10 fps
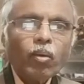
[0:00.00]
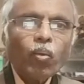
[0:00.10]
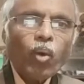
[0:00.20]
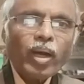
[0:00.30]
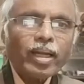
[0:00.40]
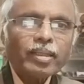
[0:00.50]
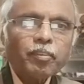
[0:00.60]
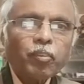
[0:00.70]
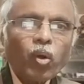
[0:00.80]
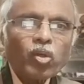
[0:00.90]
What are the
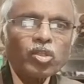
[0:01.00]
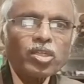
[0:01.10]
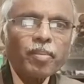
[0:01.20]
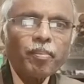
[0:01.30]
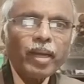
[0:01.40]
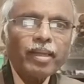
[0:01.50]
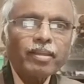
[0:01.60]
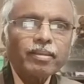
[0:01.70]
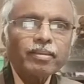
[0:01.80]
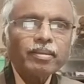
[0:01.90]
post-shipment
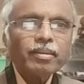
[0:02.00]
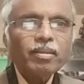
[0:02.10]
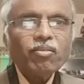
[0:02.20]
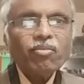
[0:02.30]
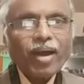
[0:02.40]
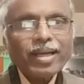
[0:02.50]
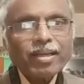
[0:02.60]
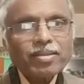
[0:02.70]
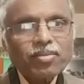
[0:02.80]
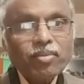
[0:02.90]

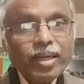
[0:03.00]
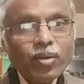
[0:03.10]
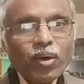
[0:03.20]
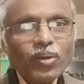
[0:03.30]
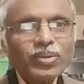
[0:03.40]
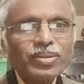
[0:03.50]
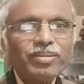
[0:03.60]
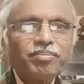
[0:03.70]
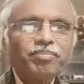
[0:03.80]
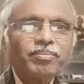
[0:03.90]
finance windows?
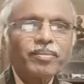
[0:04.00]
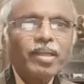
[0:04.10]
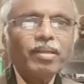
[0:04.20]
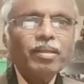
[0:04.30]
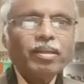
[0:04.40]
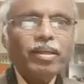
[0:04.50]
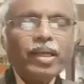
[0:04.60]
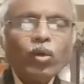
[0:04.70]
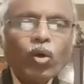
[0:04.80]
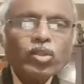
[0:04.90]

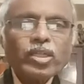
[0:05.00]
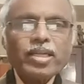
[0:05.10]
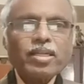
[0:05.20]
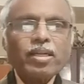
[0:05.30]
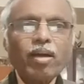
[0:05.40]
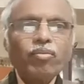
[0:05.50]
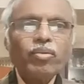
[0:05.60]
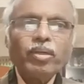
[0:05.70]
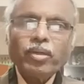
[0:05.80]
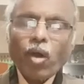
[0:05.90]
Negotiation of
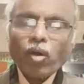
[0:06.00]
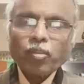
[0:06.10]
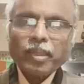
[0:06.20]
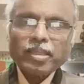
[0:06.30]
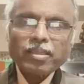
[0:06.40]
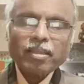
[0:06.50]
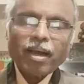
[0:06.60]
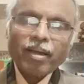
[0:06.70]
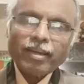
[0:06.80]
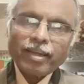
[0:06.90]
documents
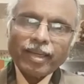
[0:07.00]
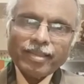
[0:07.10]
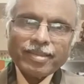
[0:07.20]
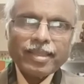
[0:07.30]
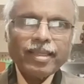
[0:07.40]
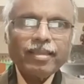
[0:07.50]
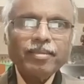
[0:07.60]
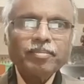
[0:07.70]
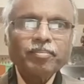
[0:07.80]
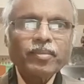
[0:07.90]
under LC,
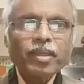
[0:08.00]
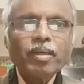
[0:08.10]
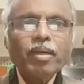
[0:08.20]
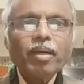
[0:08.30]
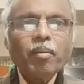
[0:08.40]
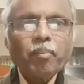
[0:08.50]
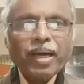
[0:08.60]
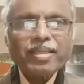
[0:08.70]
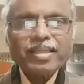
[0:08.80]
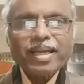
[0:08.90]

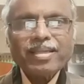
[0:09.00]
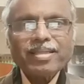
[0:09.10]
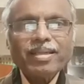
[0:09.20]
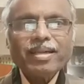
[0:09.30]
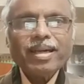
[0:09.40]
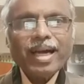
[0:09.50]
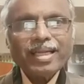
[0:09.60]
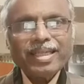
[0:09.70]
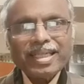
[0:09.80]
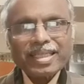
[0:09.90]
purchase
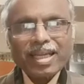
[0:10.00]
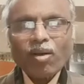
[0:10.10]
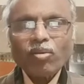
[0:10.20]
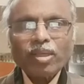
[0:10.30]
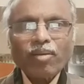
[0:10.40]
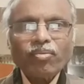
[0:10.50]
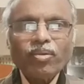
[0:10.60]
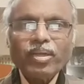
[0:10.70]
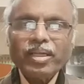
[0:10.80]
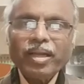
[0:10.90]
at discount of
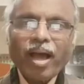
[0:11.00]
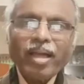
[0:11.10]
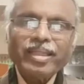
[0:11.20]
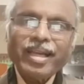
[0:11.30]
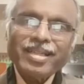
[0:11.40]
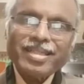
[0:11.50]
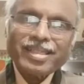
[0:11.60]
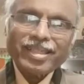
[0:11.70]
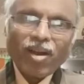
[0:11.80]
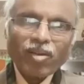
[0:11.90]

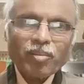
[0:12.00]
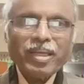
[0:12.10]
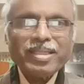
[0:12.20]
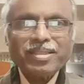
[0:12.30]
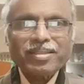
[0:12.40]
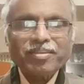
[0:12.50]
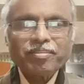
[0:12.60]
non-LC documents,